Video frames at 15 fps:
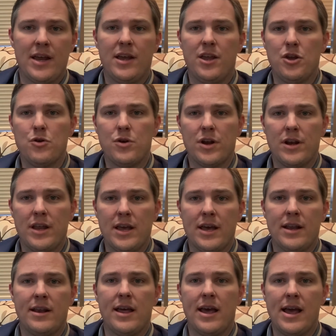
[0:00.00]
you could
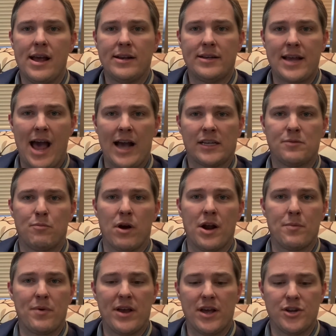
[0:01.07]
get a tax
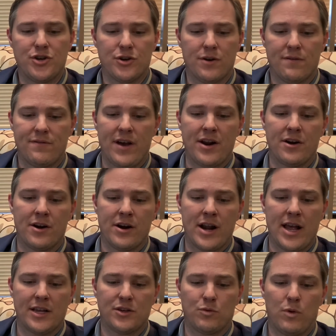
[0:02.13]
break because you're a veteran
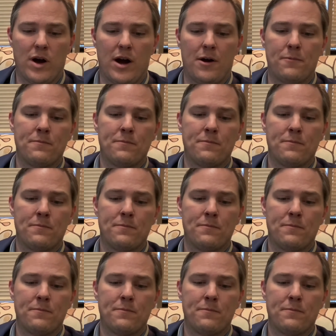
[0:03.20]
as well.